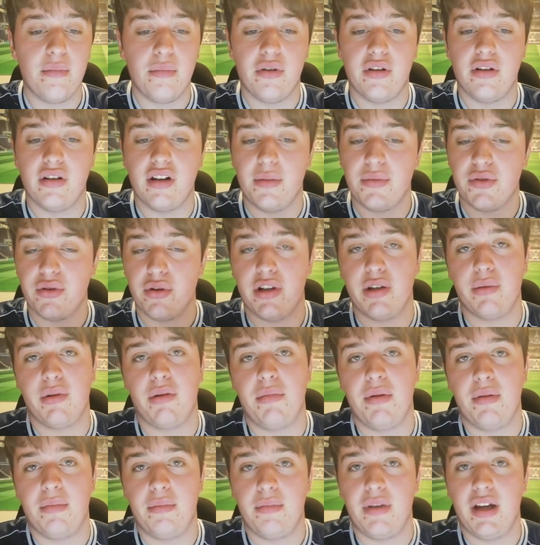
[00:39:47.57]
but I'm sure they
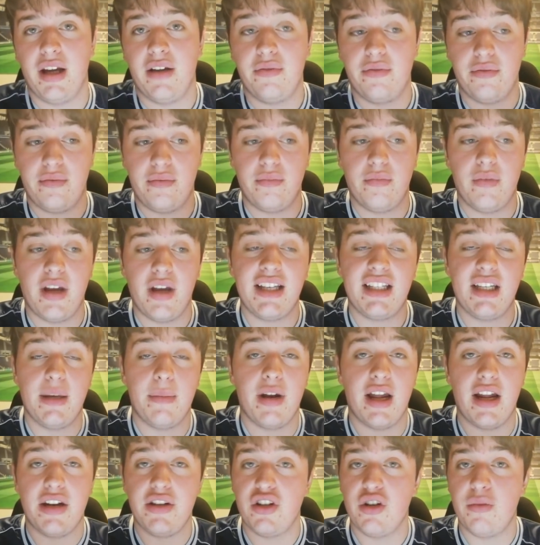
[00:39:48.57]
will. If AC
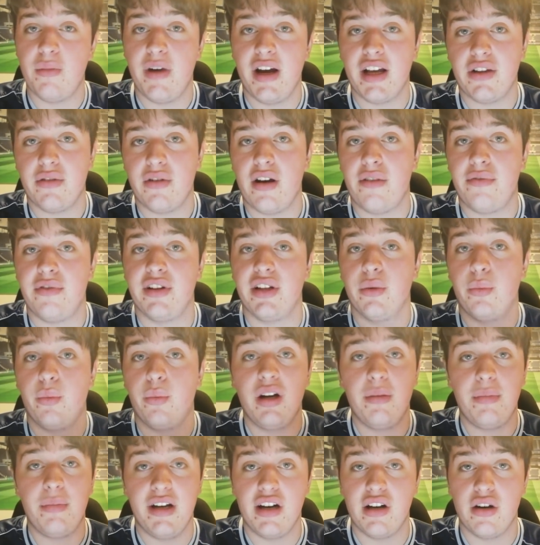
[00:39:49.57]
Milan do make their offer, there
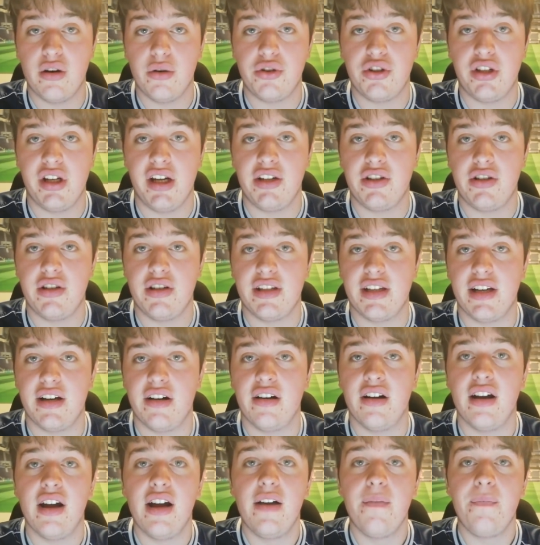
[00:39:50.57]
will be negotiations
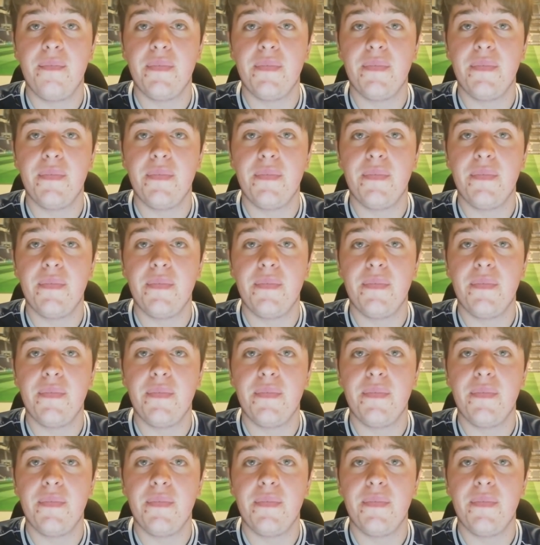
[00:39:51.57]
there,